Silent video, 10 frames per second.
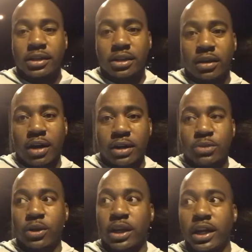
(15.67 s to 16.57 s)
So I
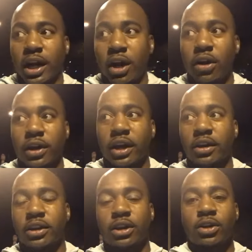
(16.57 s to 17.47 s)
just want to let all
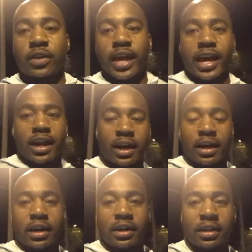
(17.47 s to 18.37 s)
y'all know that
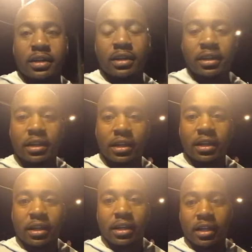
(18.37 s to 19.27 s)
uh,
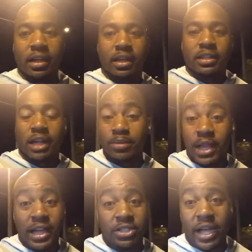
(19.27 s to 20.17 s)

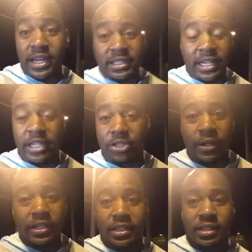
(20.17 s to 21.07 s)
sometimes you got to stay in the
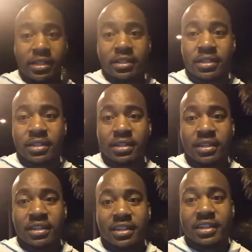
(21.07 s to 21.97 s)
trenches.
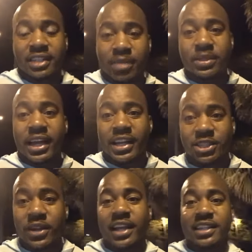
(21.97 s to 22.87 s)

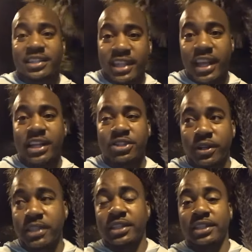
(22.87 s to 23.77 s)
Sometimes you have to stay in the
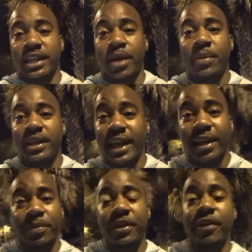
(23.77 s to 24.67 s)
trenches. And I mean,
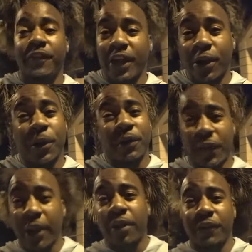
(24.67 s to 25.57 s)
that can be a very,
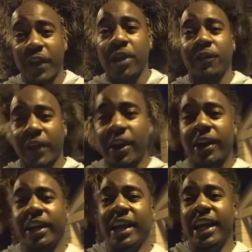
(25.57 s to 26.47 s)
very, very,
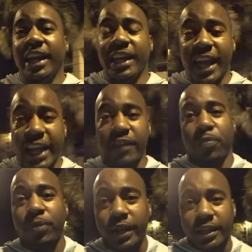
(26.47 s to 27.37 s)
very
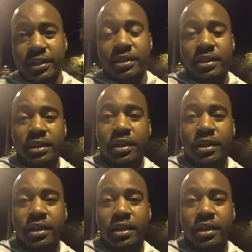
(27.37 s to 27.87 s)
negative place